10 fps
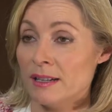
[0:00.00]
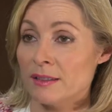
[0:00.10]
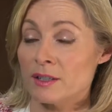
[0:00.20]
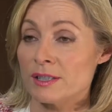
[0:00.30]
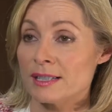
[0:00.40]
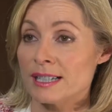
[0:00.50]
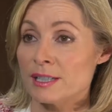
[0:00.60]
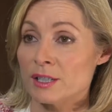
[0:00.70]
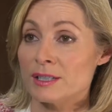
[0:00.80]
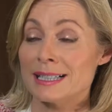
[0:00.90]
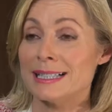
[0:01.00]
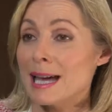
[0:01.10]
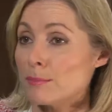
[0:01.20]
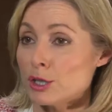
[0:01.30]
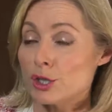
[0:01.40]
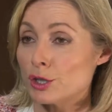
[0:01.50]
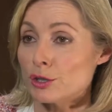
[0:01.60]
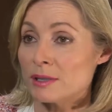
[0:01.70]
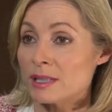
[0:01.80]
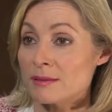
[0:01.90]
They're considered damaged
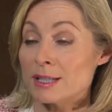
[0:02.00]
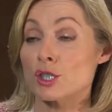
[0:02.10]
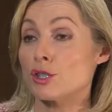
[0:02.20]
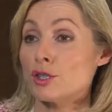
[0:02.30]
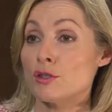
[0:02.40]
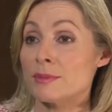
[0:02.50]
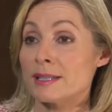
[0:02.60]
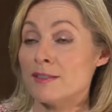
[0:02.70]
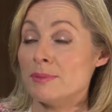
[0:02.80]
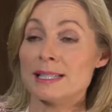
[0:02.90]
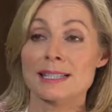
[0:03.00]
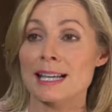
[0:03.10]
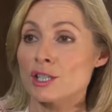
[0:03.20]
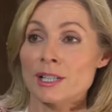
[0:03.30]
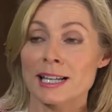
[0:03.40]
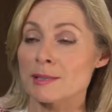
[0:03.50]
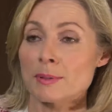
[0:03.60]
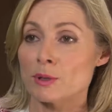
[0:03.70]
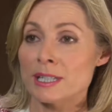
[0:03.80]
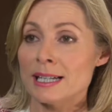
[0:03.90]
goods. It's assumed they've been sexually
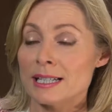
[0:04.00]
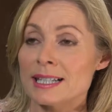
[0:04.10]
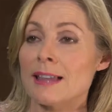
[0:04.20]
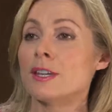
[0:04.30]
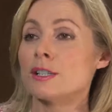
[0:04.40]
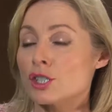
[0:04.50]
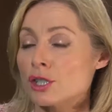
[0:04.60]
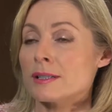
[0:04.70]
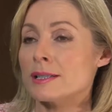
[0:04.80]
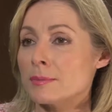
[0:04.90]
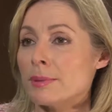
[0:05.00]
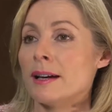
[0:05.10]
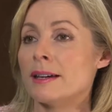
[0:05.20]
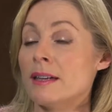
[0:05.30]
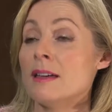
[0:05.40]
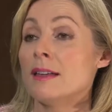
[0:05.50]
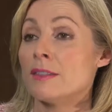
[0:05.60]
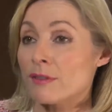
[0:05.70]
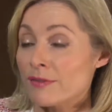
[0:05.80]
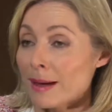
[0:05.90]
exploited and they're shunned by
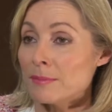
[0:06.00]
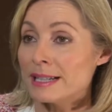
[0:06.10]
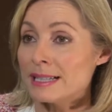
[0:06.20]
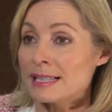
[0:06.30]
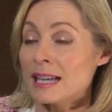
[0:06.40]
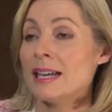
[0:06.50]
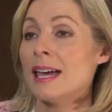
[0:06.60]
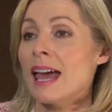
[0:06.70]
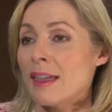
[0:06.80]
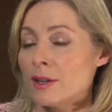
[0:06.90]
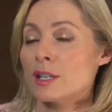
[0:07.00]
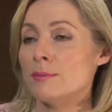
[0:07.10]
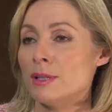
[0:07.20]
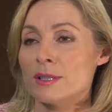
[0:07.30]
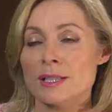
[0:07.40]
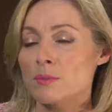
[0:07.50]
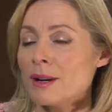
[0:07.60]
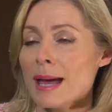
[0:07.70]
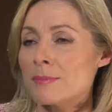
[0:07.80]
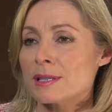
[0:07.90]
their families and their communities.
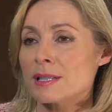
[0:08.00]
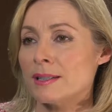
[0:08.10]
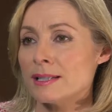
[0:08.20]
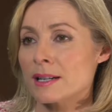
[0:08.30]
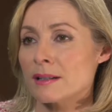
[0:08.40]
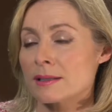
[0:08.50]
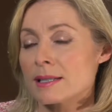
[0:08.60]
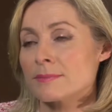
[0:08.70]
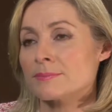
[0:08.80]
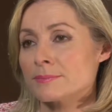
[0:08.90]
What happens to these girls?